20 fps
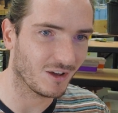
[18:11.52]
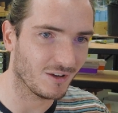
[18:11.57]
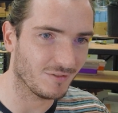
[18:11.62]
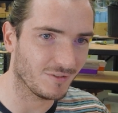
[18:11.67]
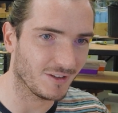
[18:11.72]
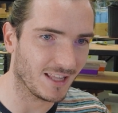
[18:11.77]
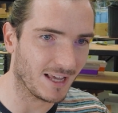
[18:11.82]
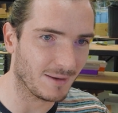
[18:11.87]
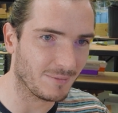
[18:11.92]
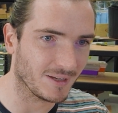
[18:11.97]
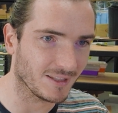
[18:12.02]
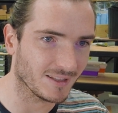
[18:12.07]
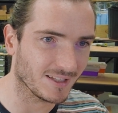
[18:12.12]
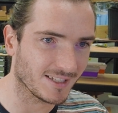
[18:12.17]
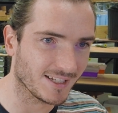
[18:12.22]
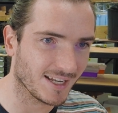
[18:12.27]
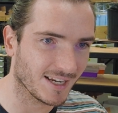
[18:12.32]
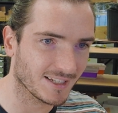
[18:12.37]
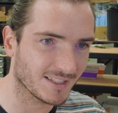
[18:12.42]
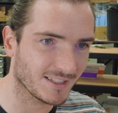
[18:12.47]
overlapping the
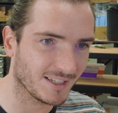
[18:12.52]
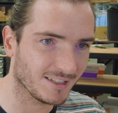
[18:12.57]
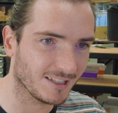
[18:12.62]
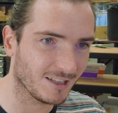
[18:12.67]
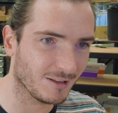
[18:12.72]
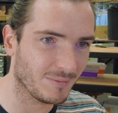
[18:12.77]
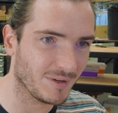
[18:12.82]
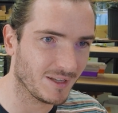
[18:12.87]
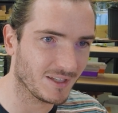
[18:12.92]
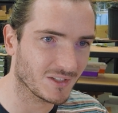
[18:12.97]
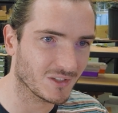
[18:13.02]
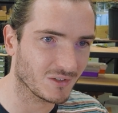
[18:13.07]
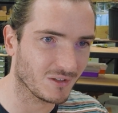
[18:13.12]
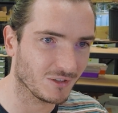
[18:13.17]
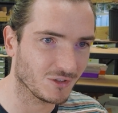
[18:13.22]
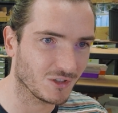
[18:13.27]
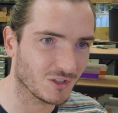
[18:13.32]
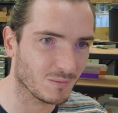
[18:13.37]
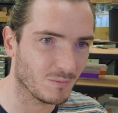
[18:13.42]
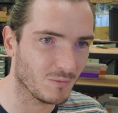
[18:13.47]
text a little bit, so
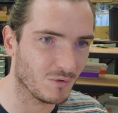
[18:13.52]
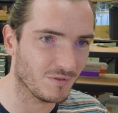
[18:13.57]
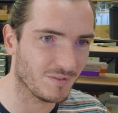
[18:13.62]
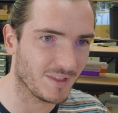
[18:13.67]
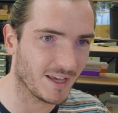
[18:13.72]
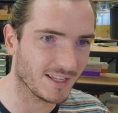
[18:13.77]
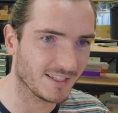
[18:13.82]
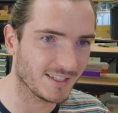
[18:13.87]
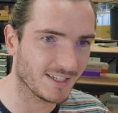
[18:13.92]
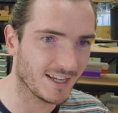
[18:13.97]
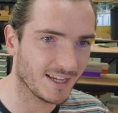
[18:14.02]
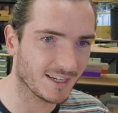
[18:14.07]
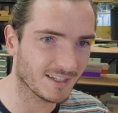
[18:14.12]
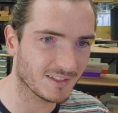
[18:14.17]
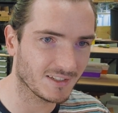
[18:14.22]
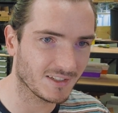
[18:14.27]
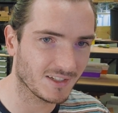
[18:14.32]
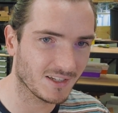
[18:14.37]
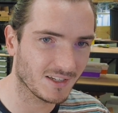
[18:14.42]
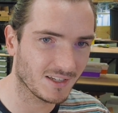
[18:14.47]
I'll just move that
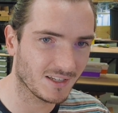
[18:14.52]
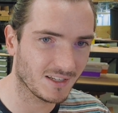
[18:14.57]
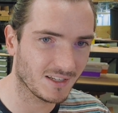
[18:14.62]
text.